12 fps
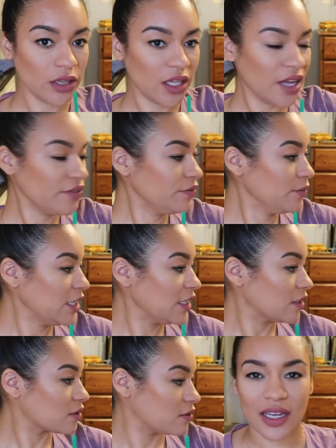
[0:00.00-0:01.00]
Love
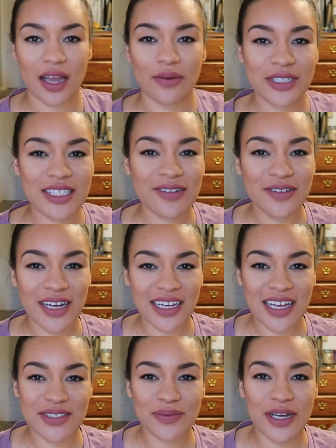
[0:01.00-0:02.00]
me. What's going on,
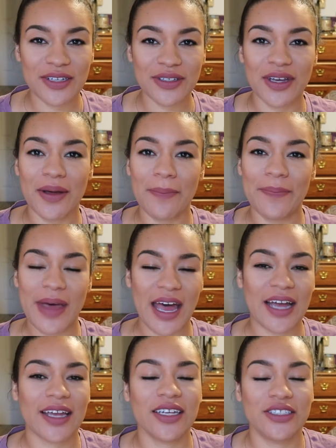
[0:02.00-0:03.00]
guys? Welcome
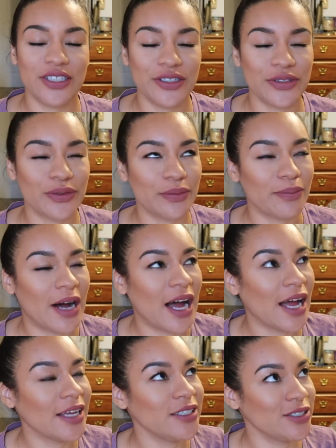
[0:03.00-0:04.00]
back to
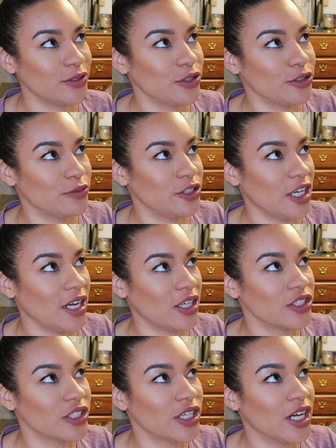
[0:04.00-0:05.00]
my YouTube
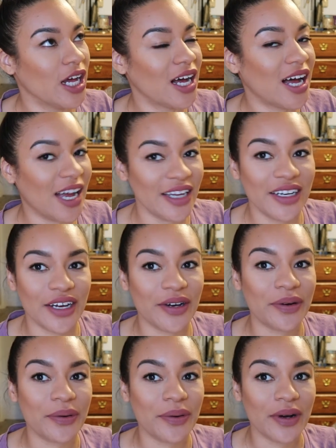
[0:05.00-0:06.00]
channel. I
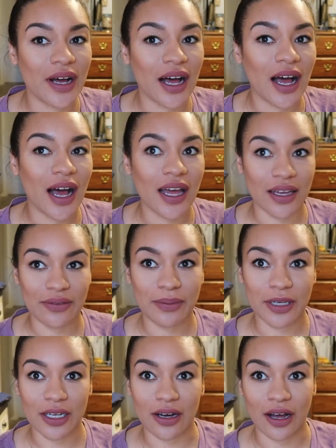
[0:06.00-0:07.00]
know I have
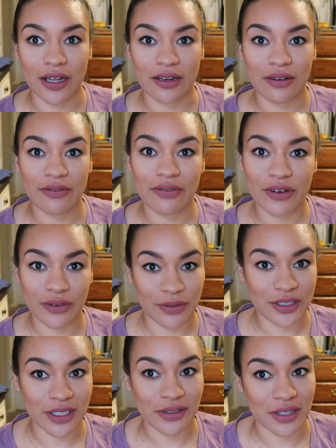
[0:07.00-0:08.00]
been gone for a
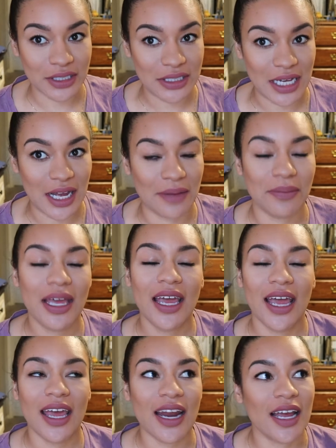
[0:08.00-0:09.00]
really long time,
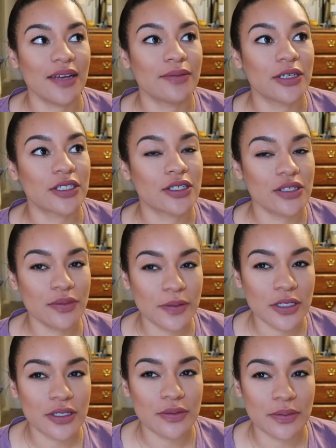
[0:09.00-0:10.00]
and I am
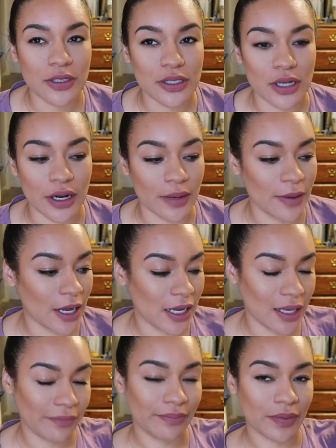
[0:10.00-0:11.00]
super, super sorry about
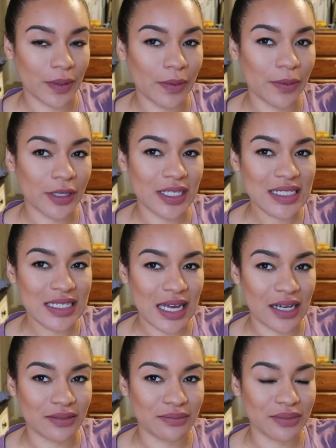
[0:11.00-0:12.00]
it. Let me put this
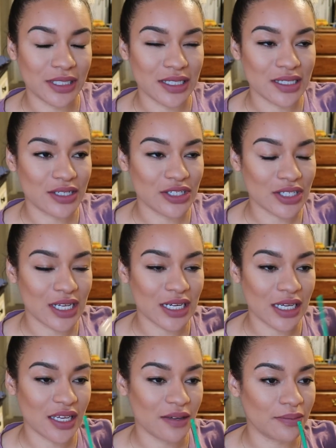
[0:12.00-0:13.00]
down because it's just
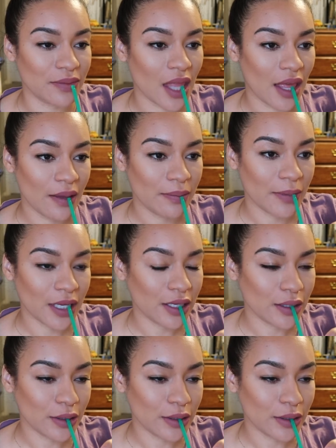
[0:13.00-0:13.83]
gonna keep making